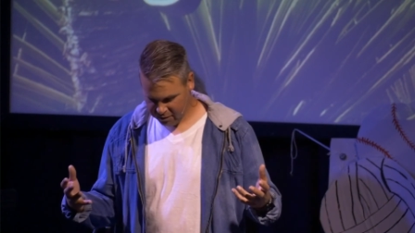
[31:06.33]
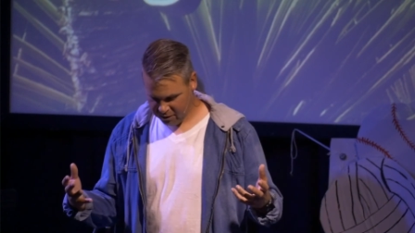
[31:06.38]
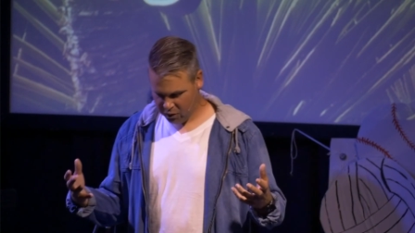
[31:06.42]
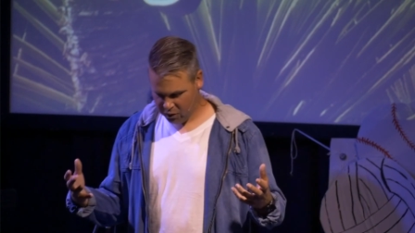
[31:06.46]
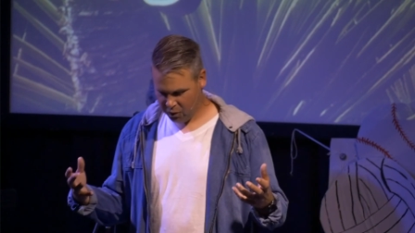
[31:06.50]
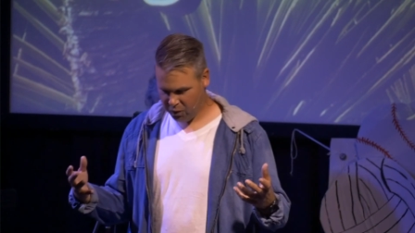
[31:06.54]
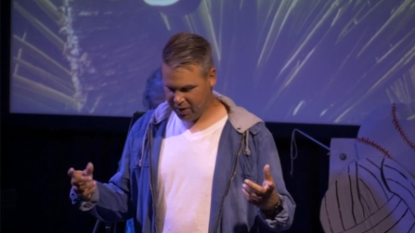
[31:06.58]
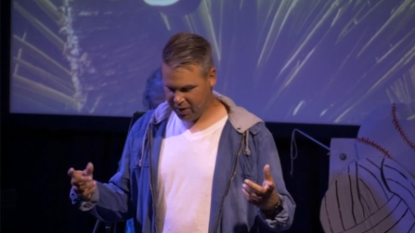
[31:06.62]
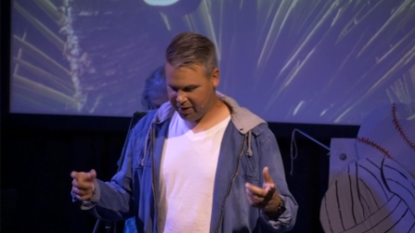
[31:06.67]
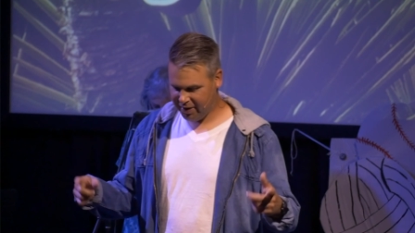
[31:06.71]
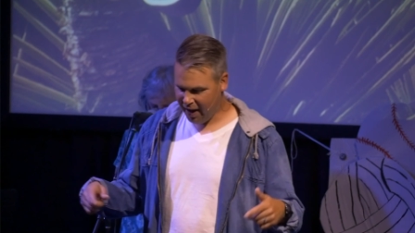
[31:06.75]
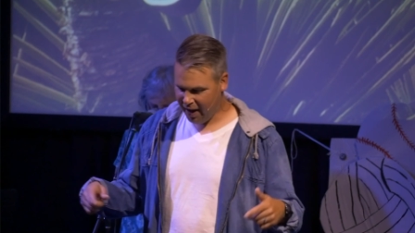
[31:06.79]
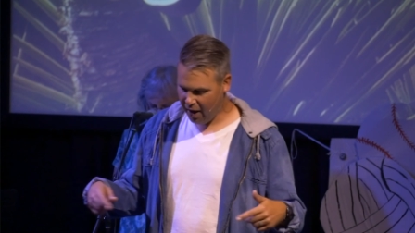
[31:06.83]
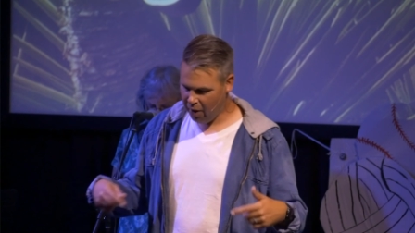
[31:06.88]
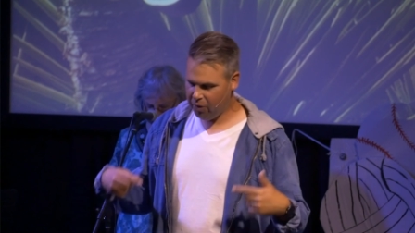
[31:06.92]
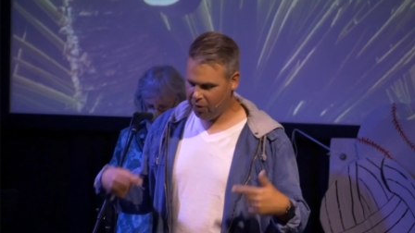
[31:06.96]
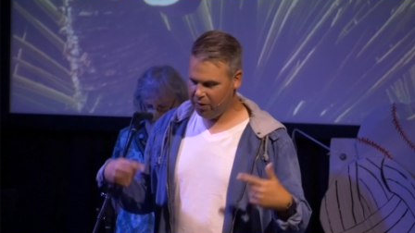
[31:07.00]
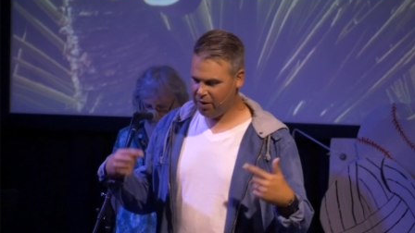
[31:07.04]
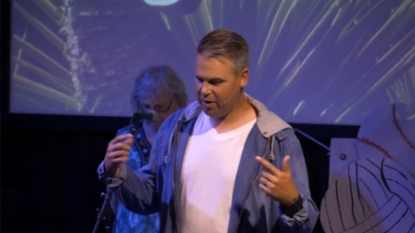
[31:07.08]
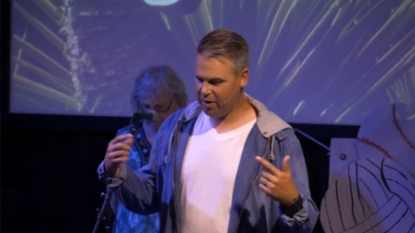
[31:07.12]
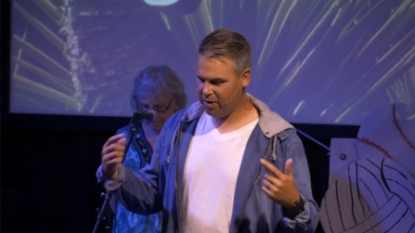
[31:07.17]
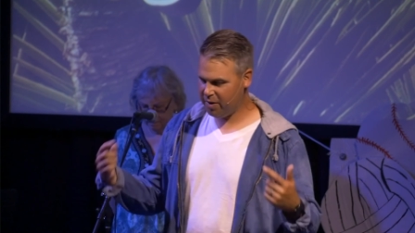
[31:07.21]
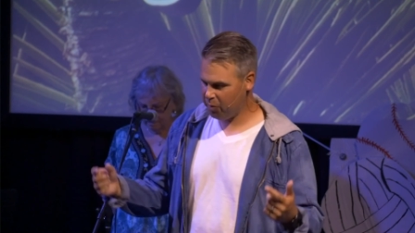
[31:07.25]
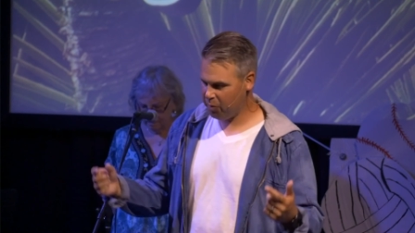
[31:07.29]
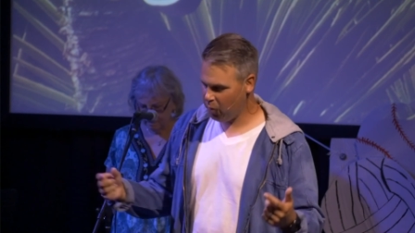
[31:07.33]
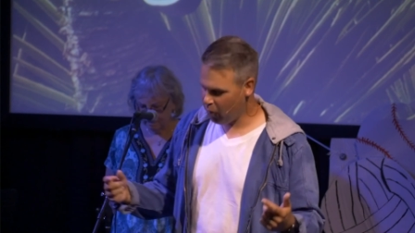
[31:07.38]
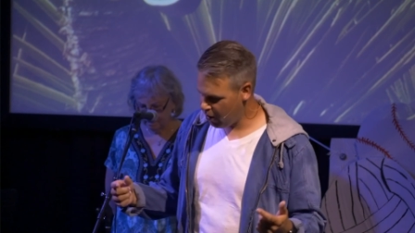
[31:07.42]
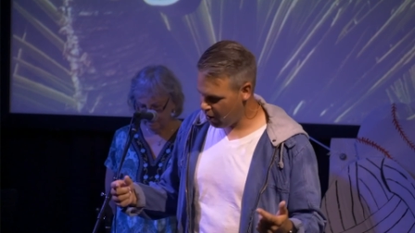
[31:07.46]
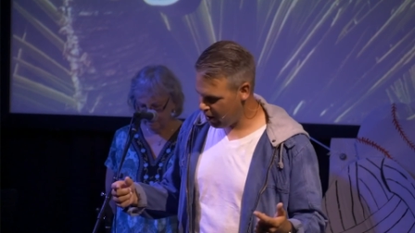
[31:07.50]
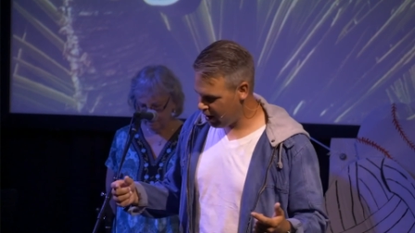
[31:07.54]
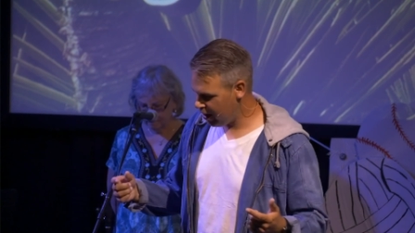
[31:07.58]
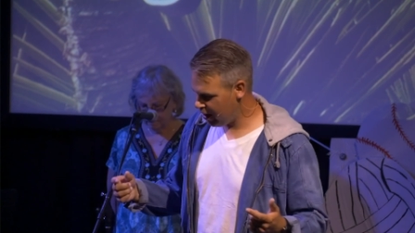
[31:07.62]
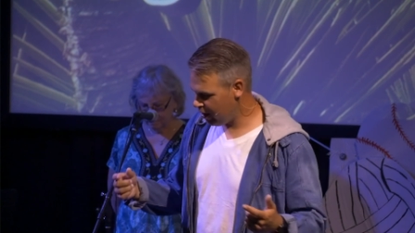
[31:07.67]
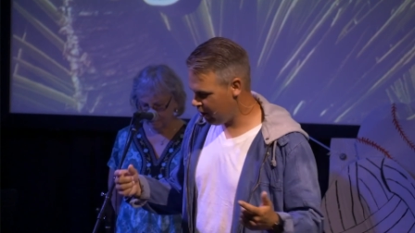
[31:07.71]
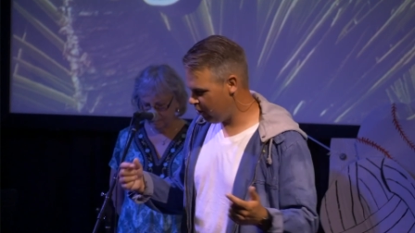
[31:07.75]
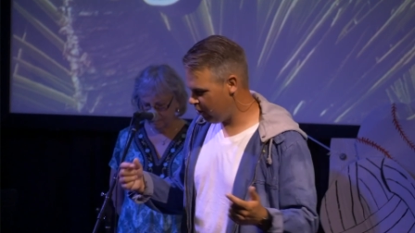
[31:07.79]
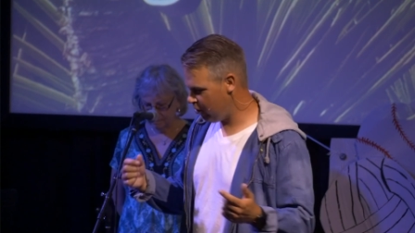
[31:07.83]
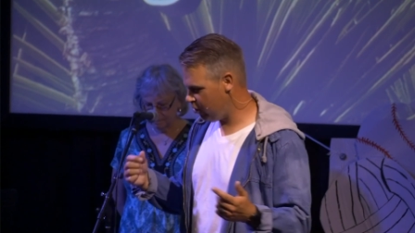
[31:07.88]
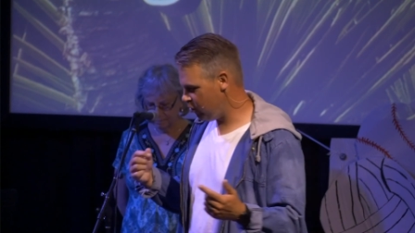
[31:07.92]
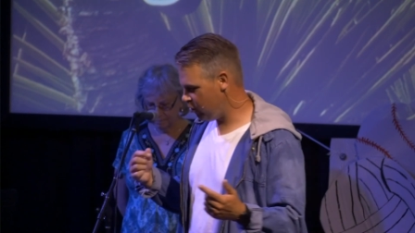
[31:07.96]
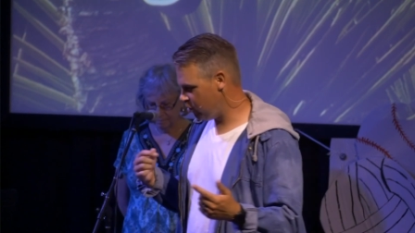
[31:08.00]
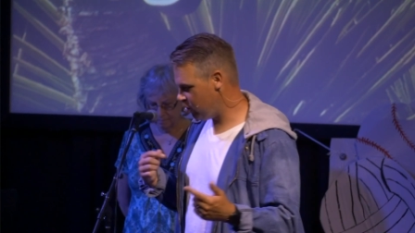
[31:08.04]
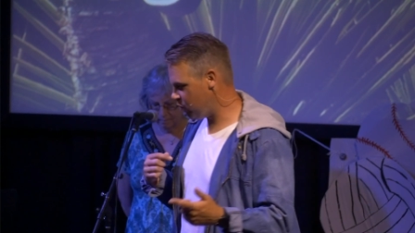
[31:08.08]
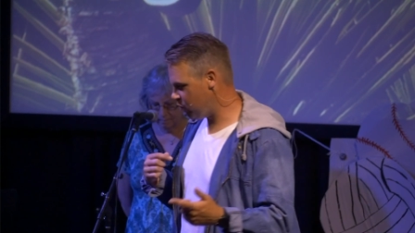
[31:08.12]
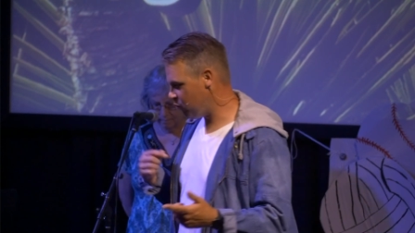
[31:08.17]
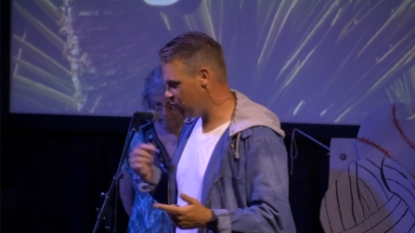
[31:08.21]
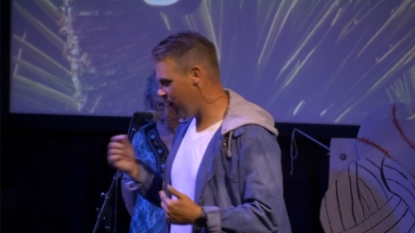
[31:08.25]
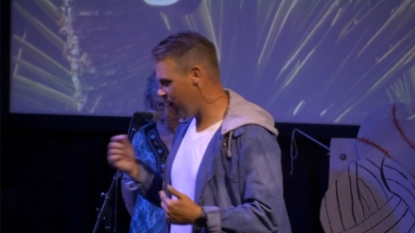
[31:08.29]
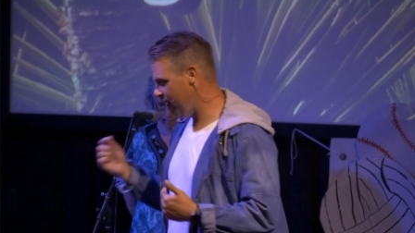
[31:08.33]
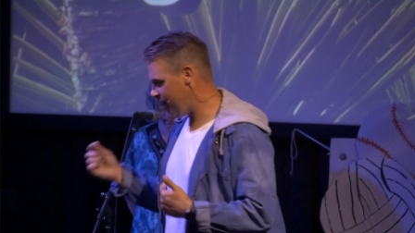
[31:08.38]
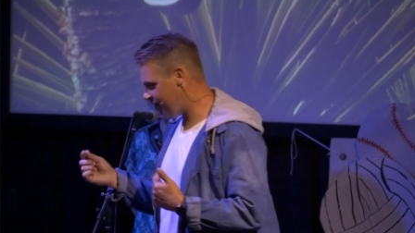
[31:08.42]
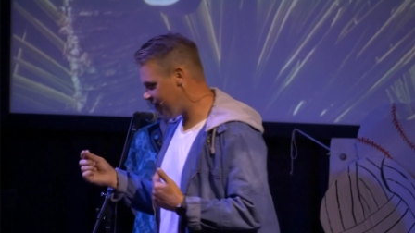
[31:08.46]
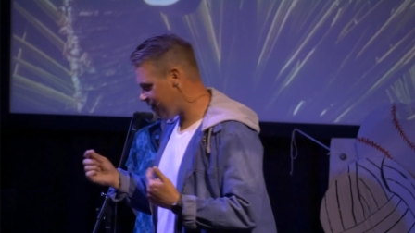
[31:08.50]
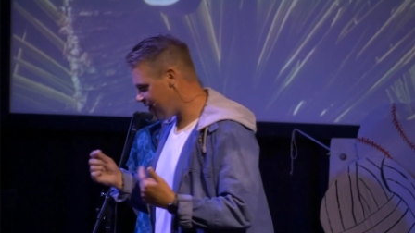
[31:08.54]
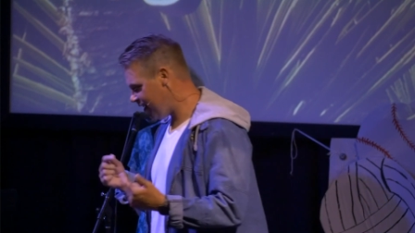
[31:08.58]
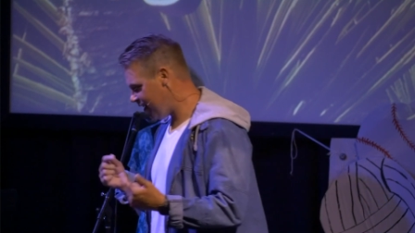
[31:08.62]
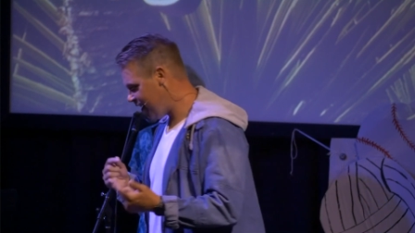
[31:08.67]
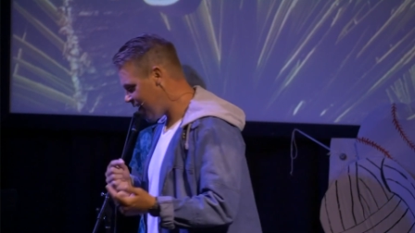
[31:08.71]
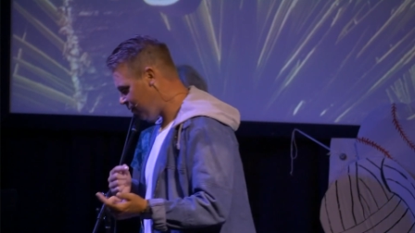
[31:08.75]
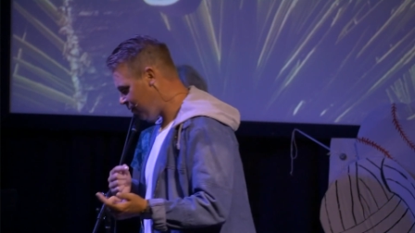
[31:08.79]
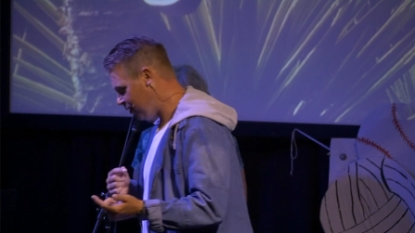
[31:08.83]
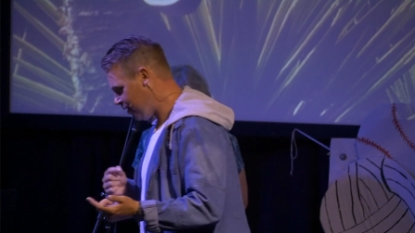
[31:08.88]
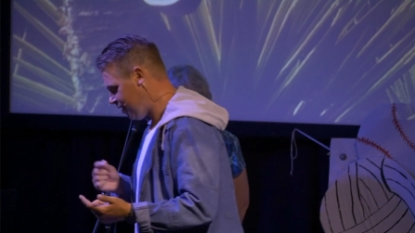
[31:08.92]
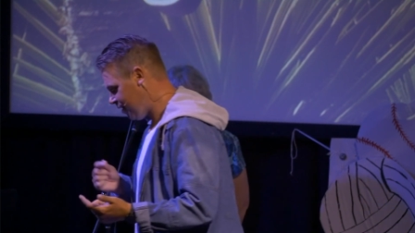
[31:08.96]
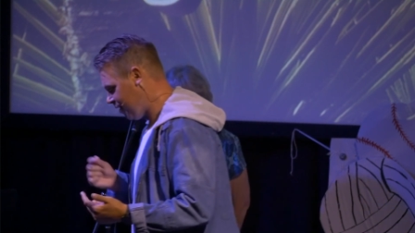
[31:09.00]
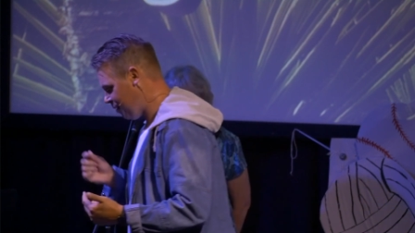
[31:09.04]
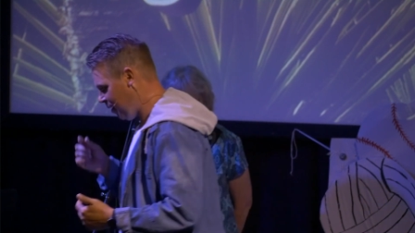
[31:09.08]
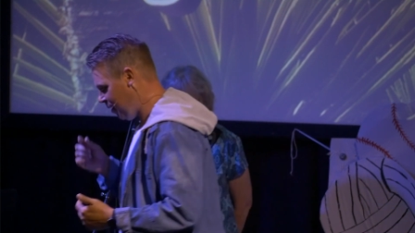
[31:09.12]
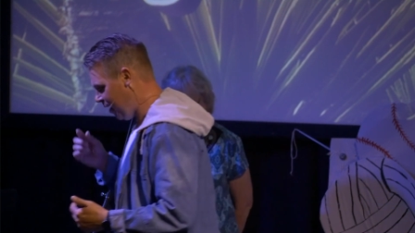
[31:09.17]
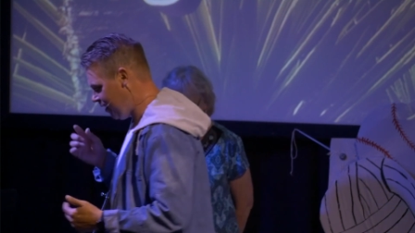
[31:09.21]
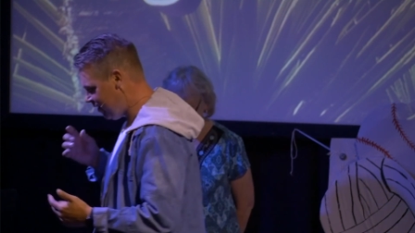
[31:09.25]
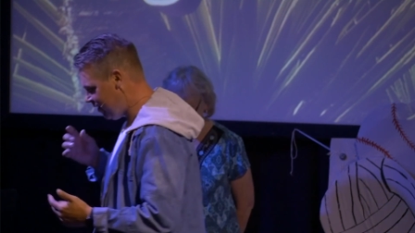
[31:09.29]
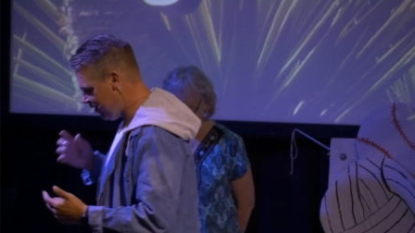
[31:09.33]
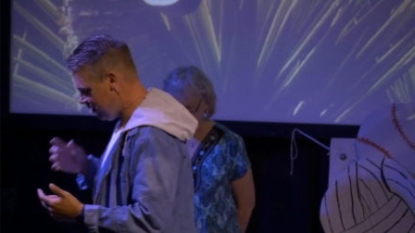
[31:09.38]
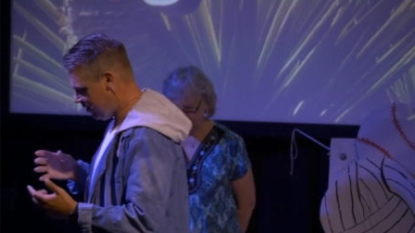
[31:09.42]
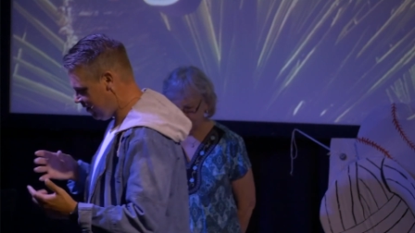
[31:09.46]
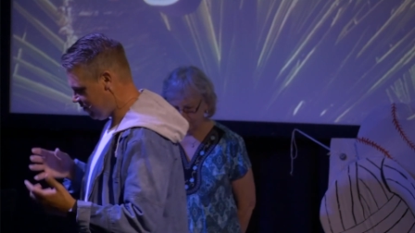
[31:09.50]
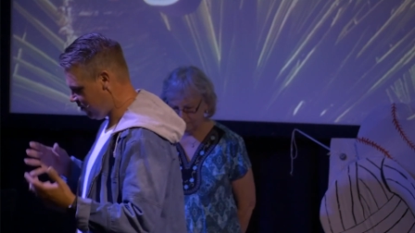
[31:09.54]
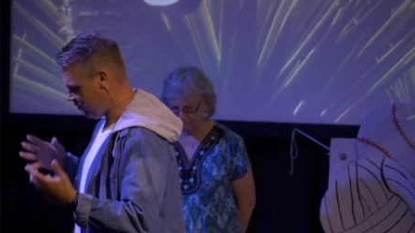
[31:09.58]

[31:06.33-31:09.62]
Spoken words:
with doubt this morning, or you're just wrestling with some ideas,